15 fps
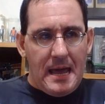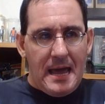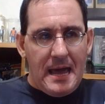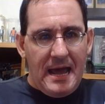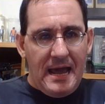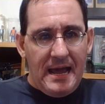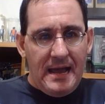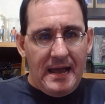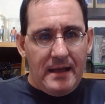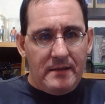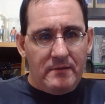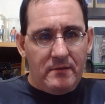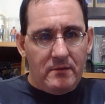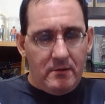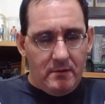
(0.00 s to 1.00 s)

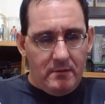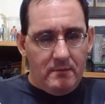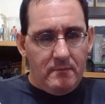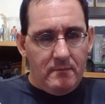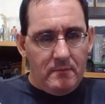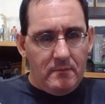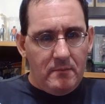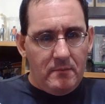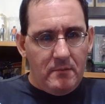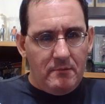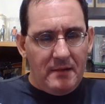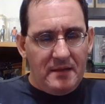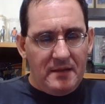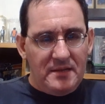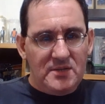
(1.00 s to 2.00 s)
And
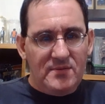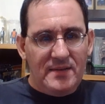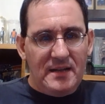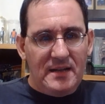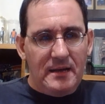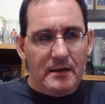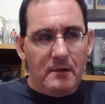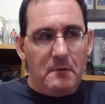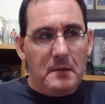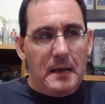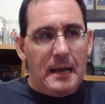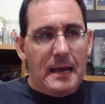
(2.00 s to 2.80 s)
throughout this video,